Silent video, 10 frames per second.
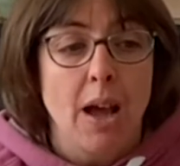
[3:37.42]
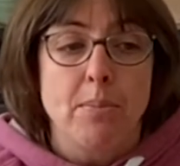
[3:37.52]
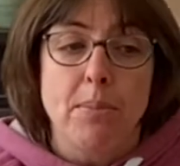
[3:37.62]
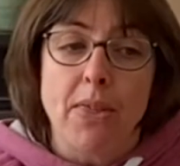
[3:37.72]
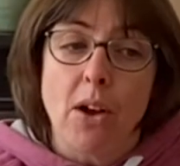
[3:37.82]

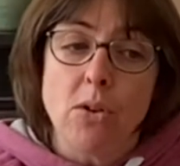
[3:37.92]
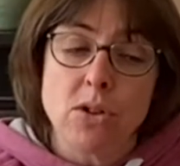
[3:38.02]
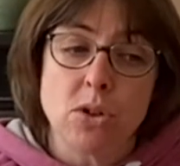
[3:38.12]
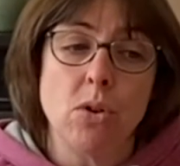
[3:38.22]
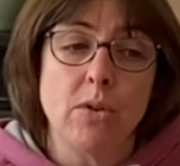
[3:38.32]
But those
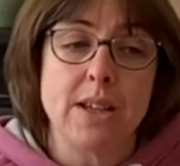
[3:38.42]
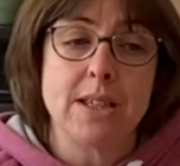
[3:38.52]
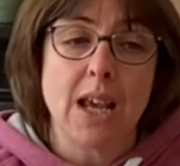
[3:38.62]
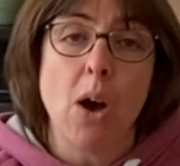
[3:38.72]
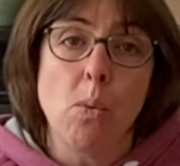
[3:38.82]
stories
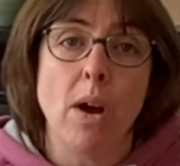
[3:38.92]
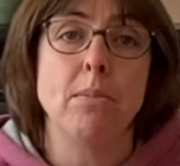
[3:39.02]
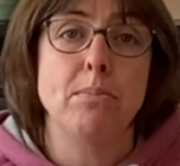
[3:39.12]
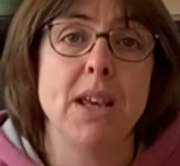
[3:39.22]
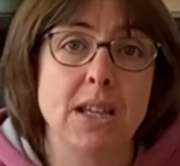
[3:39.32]
tell one
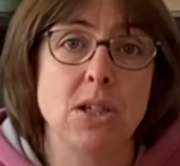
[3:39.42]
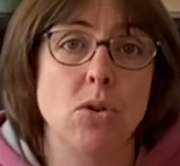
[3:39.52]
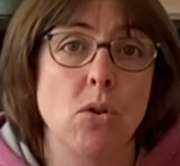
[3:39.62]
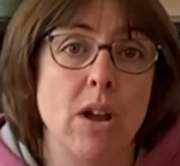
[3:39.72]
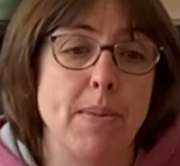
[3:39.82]
big
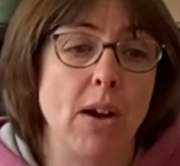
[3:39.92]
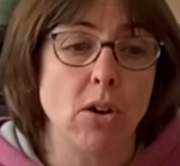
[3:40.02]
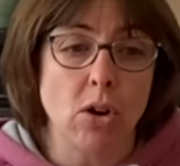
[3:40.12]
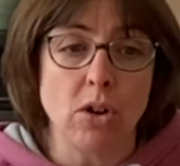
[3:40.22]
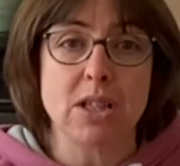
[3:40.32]
story about
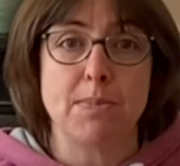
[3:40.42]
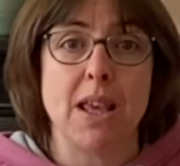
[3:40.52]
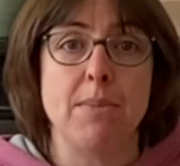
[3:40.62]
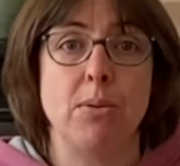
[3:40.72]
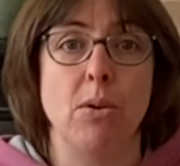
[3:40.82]
God's
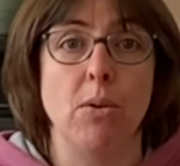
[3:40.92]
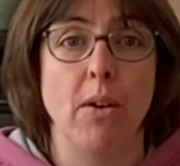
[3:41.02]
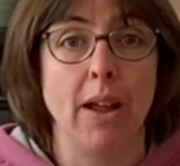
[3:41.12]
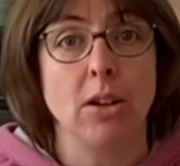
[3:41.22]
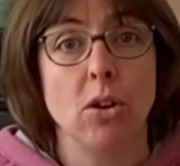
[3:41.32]
people
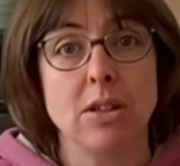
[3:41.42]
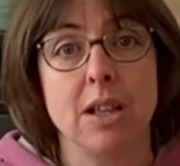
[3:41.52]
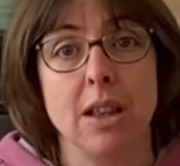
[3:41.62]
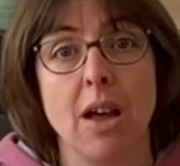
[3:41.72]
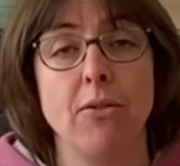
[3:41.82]
and God's
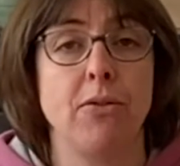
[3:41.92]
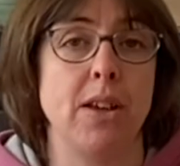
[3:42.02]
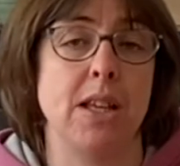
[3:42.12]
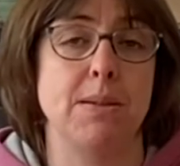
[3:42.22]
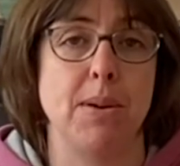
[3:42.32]
love for
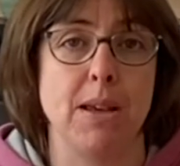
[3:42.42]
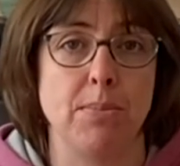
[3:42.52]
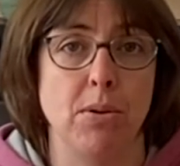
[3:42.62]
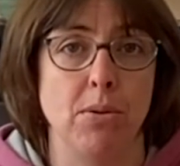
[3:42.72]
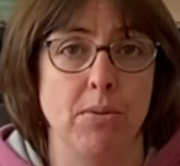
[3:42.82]
his
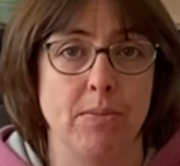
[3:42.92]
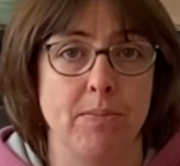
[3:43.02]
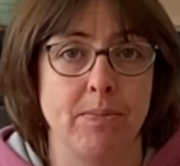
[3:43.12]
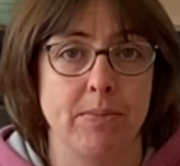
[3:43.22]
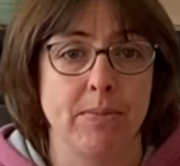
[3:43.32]
people.
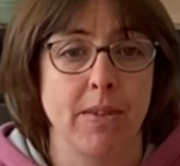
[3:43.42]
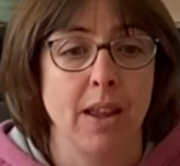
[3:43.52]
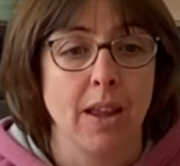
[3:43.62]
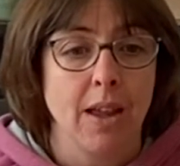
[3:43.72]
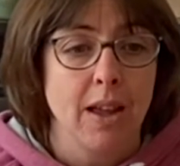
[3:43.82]

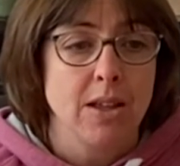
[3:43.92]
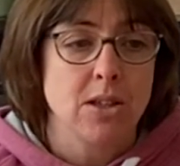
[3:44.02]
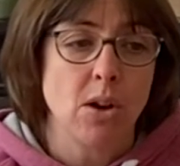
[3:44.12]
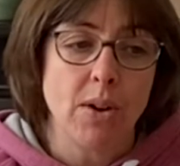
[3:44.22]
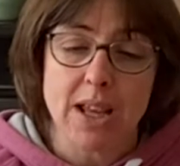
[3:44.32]

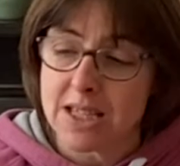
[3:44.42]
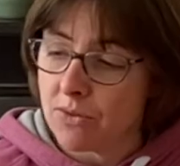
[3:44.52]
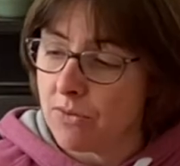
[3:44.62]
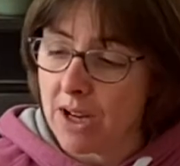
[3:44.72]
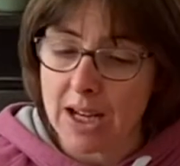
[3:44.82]
So it's a
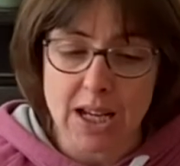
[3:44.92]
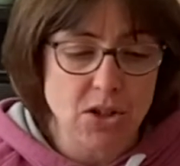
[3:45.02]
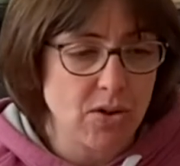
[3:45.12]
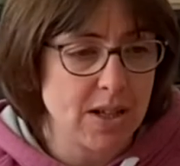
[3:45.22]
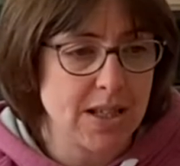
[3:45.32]
really
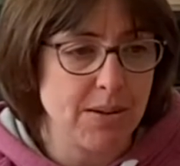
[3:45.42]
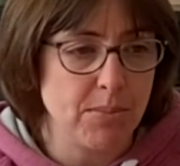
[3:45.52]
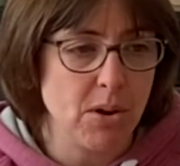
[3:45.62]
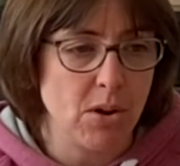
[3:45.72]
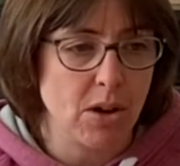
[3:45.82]
interesting
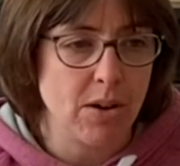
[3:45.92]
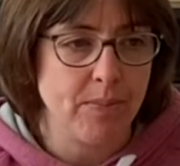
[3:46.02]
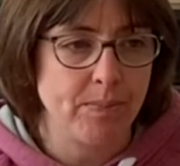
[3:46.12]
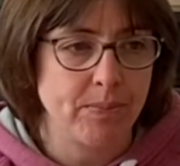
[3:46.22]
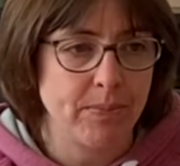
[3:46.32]
book.
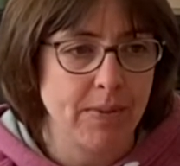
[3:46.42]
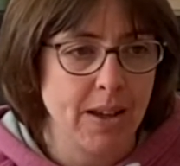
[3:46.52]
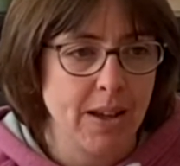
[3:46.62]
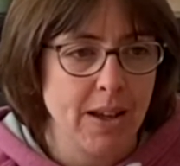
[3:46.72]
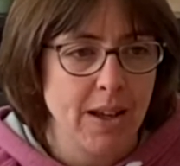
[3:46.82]

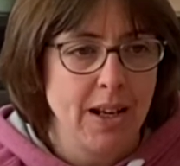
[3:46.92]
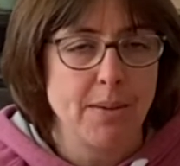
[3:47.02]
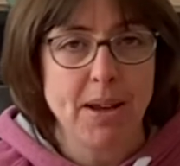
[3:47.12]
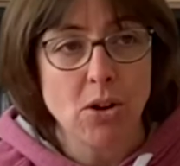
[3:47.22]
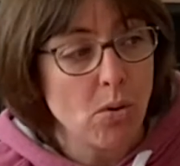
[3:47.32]
Now I
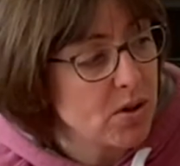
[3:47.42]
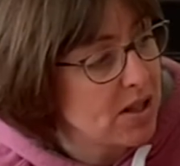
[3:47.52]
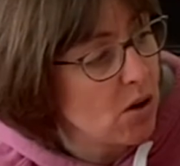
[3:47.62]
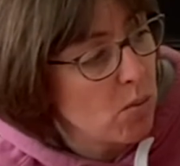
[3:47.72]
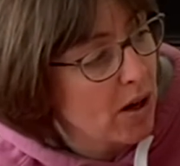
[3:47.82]
bet you're
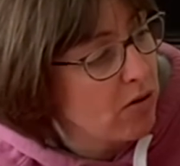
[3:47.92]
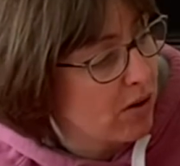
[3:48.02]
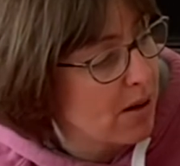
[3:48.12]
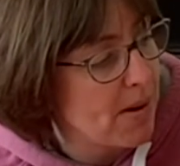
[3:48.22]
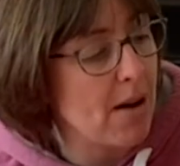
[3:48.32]
still
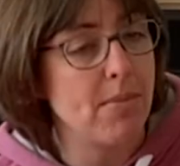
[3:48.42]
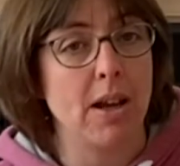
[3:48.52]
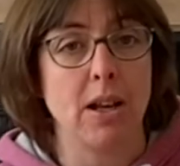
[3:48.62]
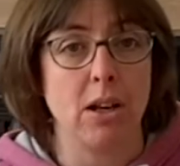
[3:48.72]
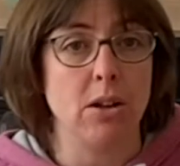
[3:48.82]
wondering about my
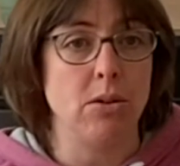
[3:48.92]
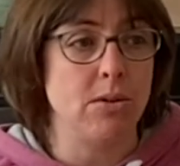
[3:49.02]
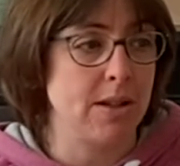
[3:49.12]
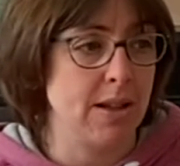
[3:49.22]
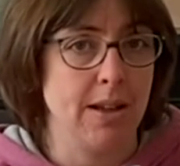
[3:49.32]

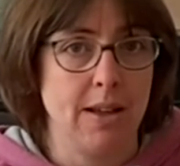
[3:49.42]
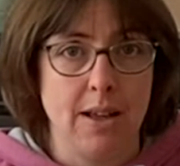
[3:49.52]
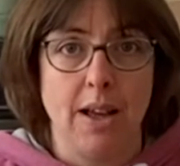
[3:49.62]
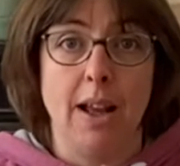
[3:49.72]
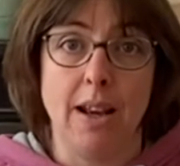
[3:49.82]
clues.
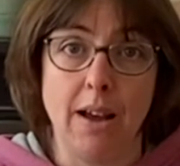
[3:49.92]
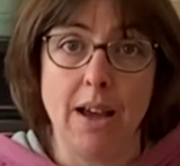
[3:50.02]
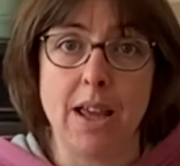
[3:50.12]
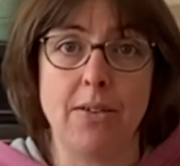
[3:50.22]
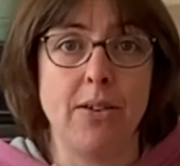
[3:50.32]

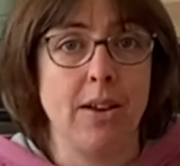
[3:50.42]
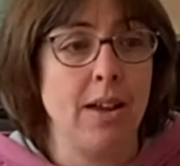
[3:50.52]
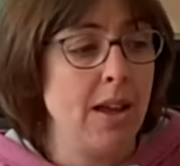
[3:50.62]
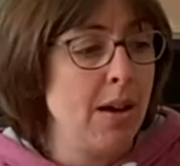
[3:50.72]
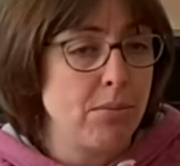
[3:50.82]
Alive,
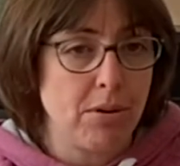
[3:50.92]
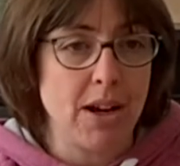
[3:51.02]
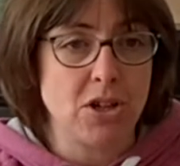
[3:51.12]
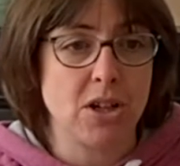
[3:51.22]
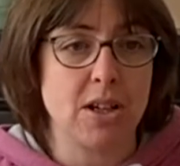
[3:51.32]

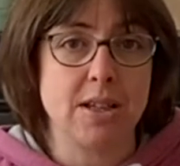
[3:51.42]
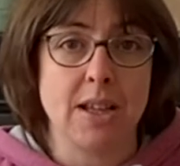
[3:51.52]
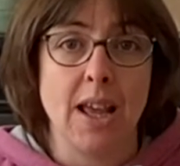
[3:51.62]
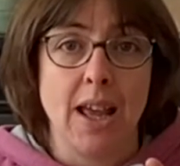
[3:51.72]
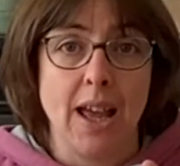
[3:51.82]
precious,
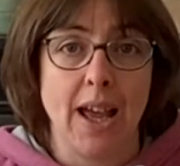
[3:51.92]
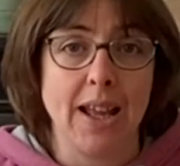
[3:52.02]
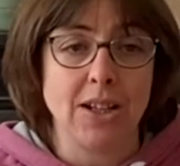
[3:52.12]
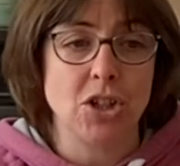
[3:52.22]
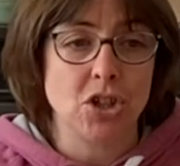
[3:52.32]

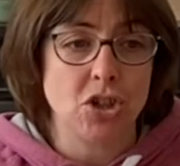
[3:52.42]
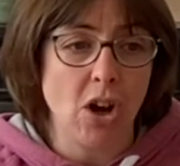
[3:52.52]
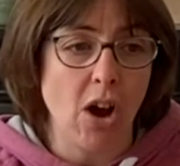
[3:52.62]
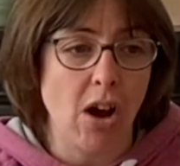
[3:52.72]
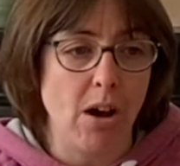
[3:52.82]
and
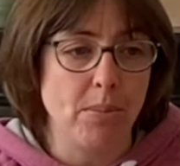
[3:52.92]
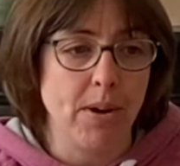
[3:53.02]
sharp.